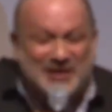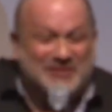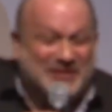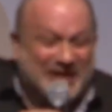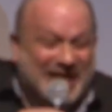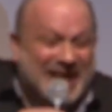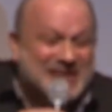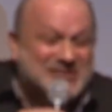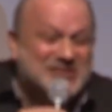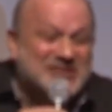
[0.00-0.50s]

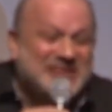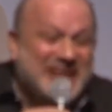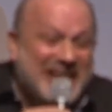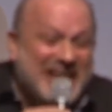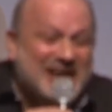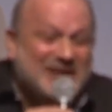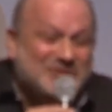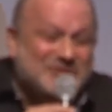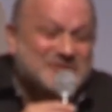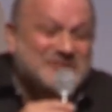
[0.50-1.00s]
actually the
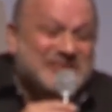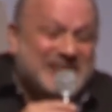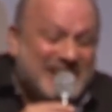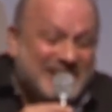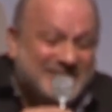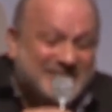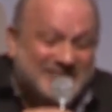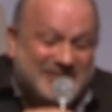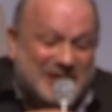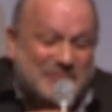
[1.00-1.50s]
actors
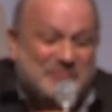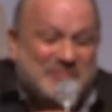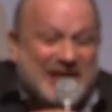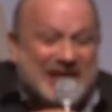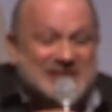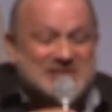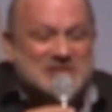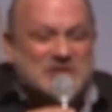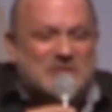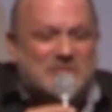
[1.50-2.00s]
kept
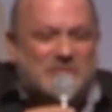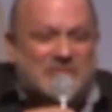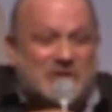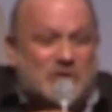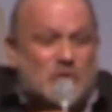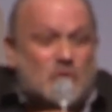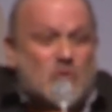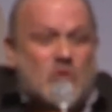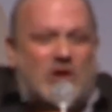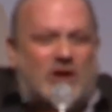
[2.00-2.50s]
asking me,
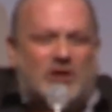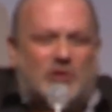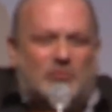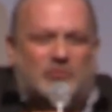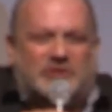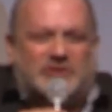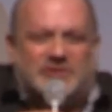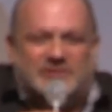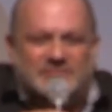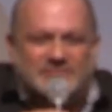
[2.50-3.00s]
who are we?